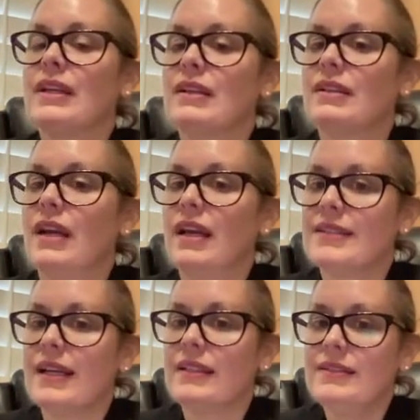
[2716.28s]
Not
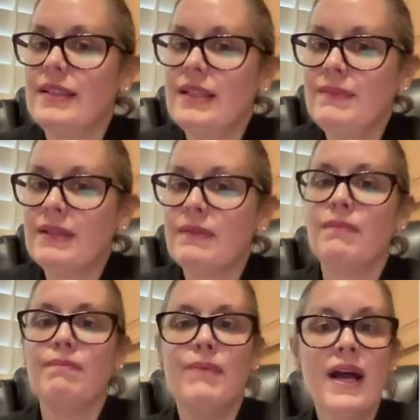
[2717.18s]
exactly teaming,
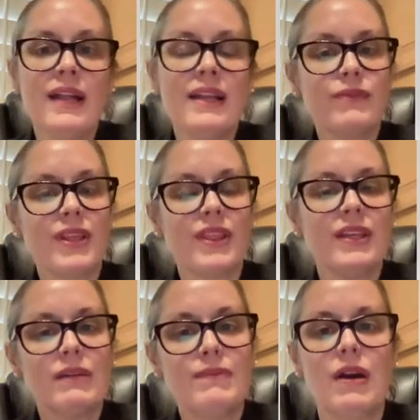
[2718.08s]
but if we think
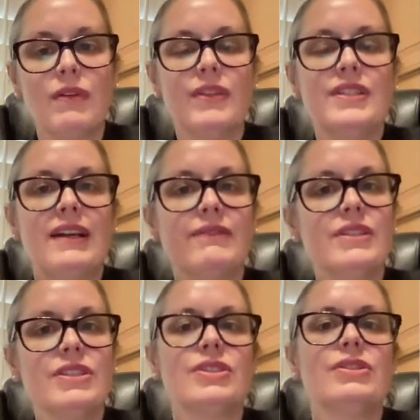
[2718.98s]
about the
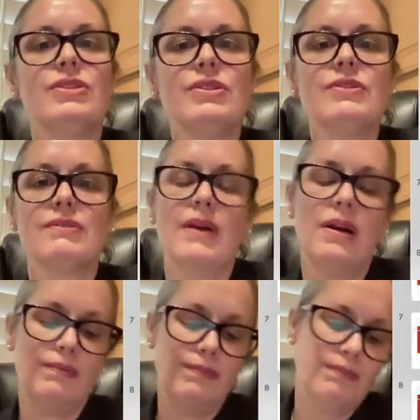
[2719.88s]
definitions used
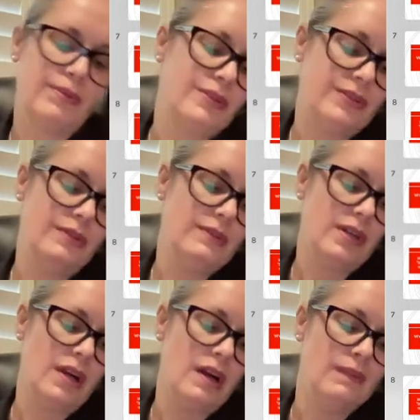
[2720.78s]
about pursuit of a
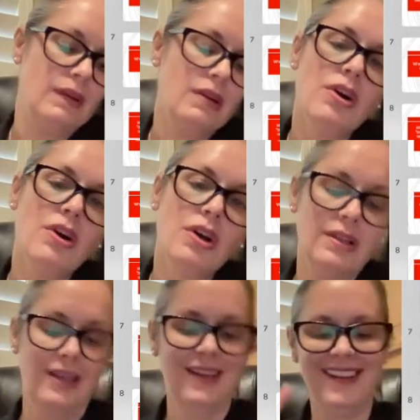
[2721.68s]
common goal,
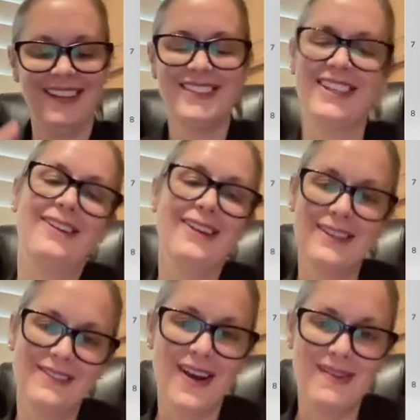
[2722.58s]
sharing
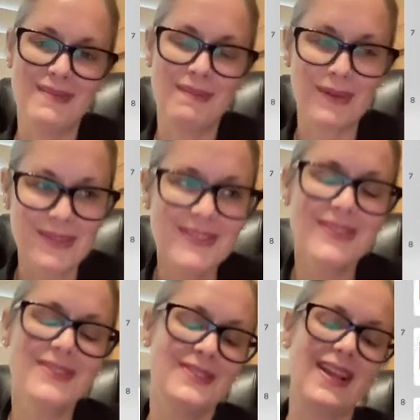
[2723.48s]
of common
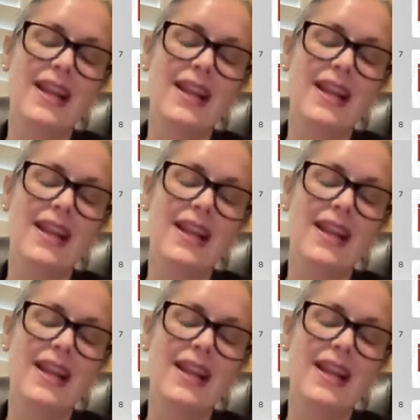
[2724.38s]
pursuits, right?